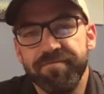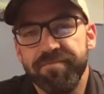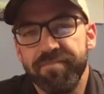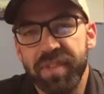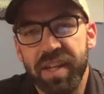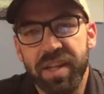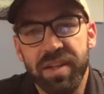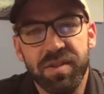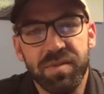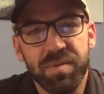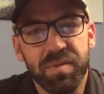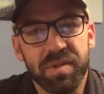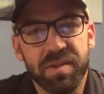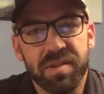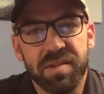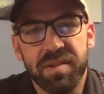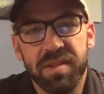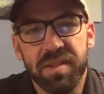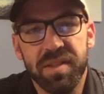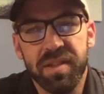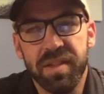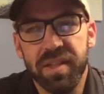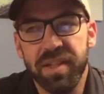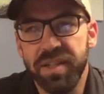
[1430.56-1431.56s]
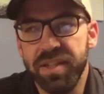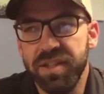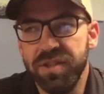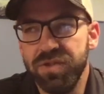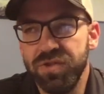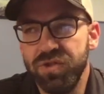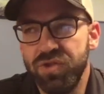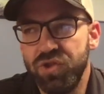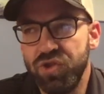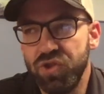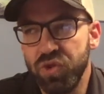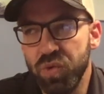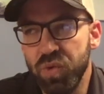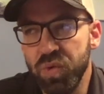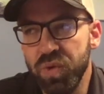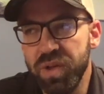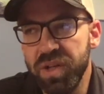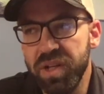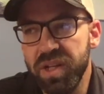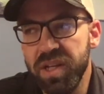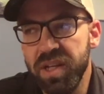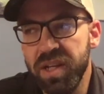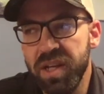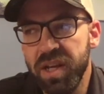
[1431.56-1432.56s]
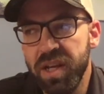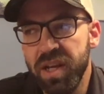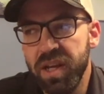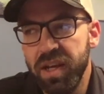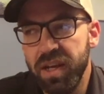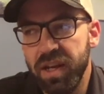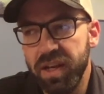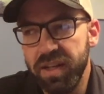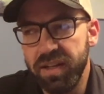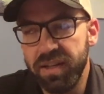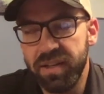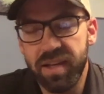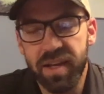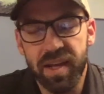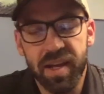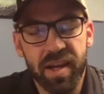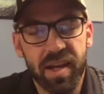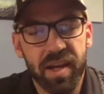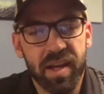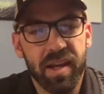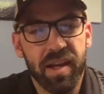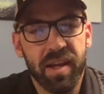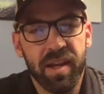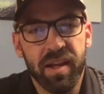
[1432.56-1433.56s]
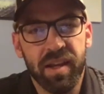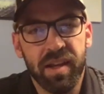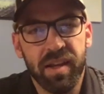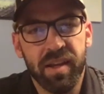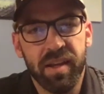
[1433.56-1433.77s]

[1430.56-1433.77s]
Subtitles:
I just want to sit and enjoy a day